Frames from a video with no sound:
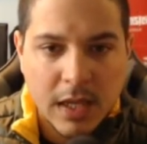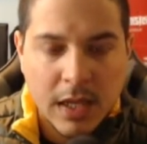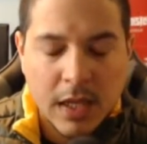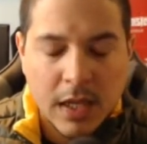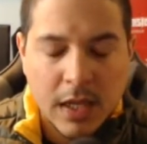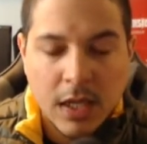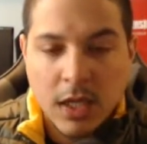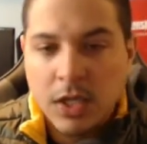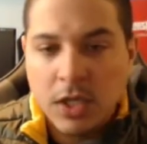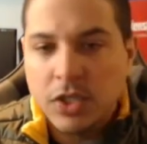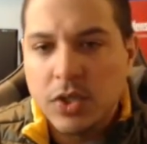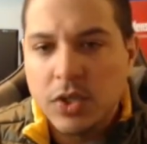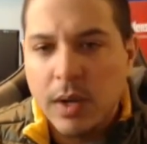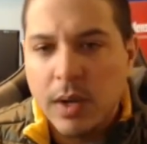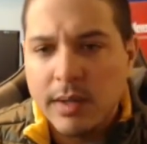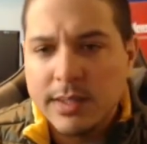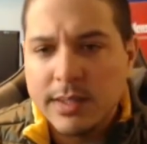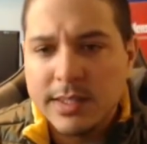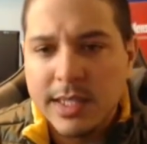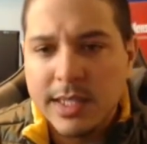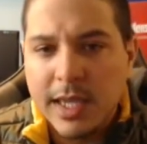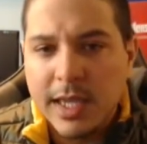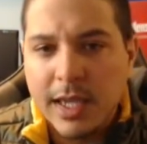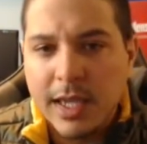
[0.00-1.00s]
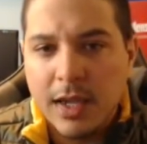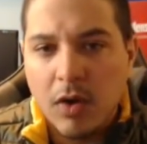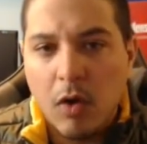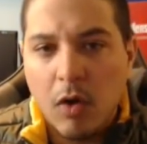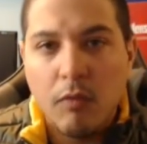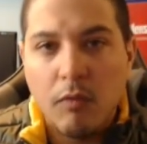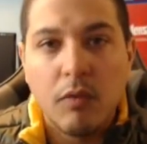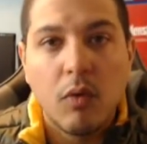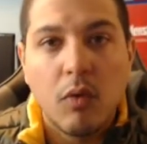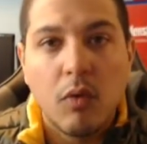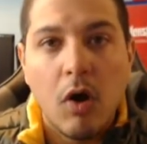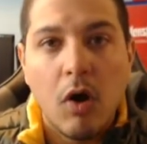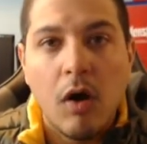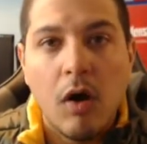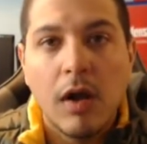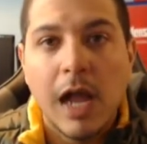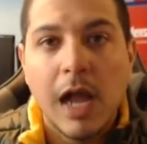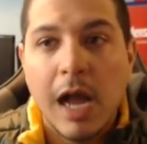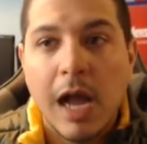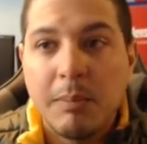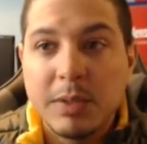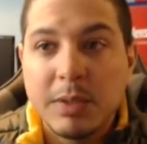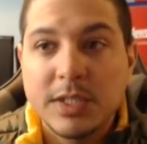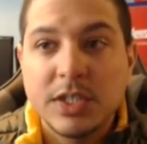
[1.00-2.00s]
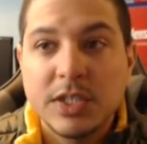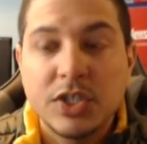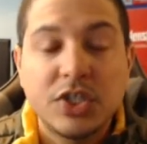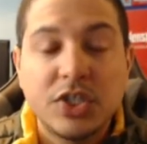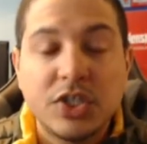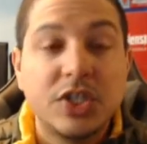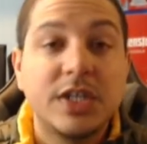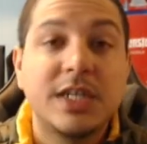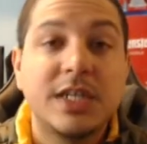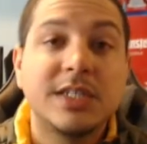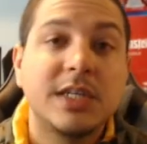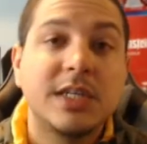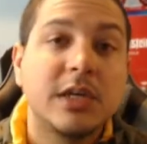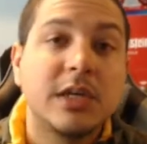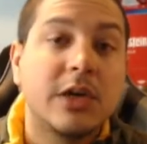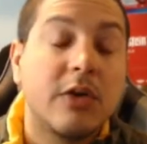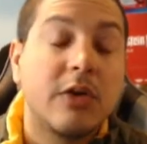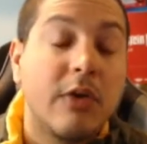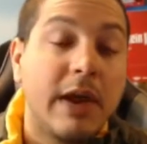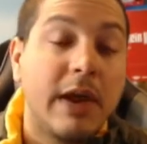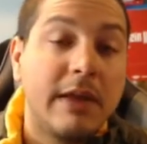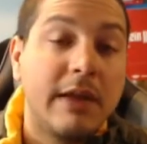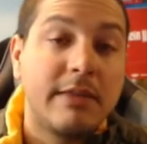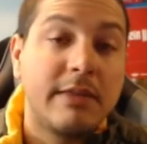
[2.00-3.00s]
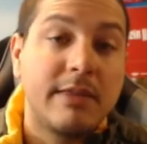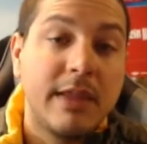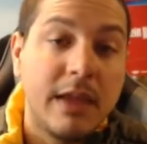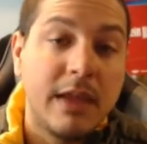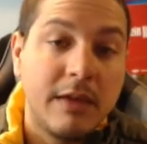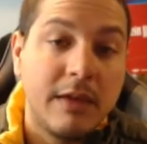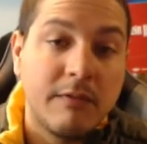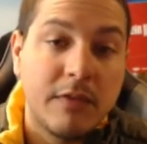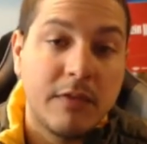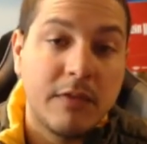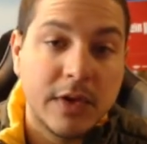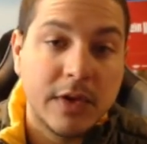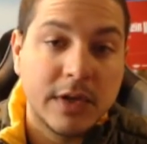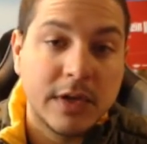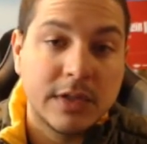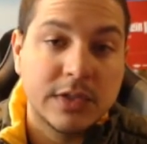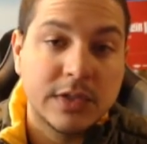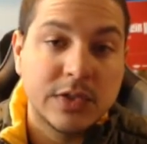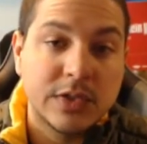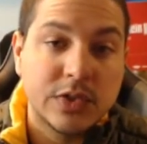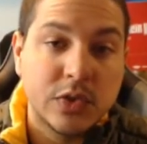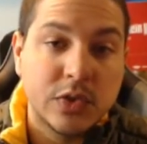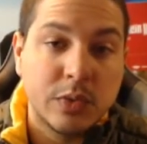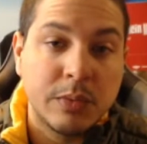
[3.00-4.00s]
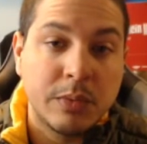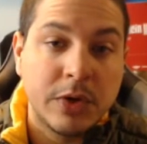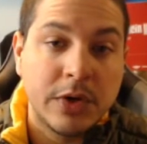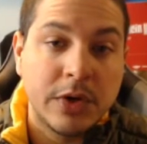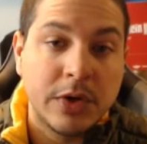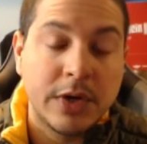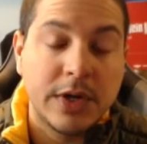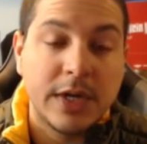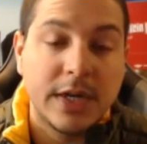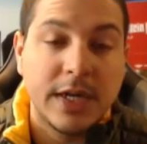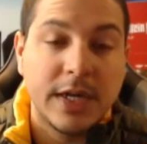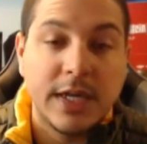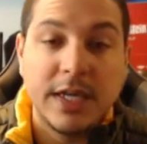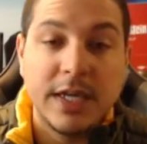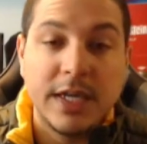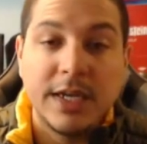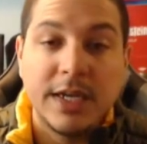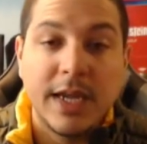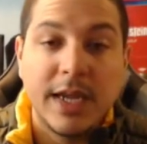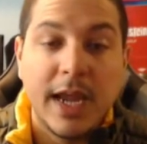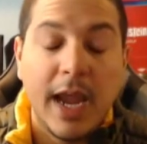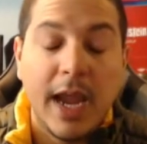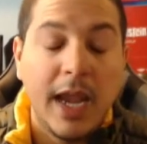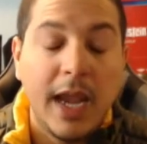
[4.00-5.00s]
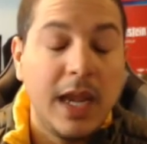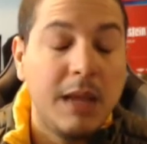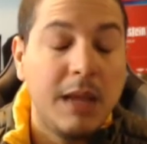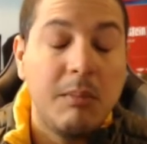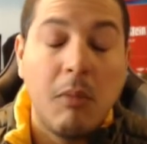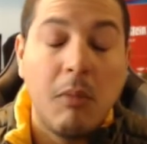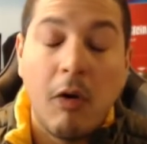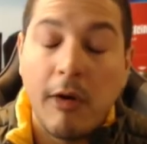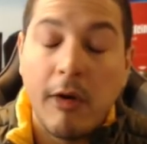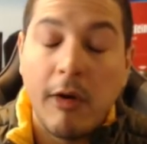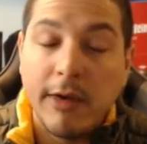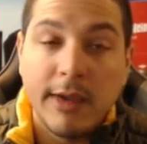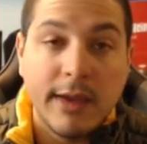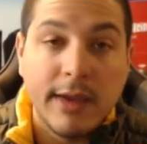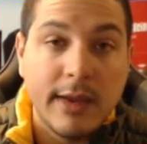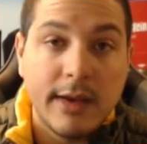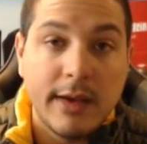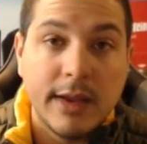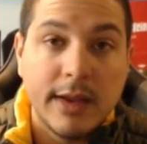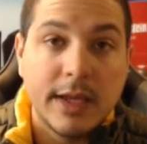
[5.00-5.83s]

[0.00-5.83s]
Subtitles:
So I'd say overall, competition is a great thing for the consumer in any market,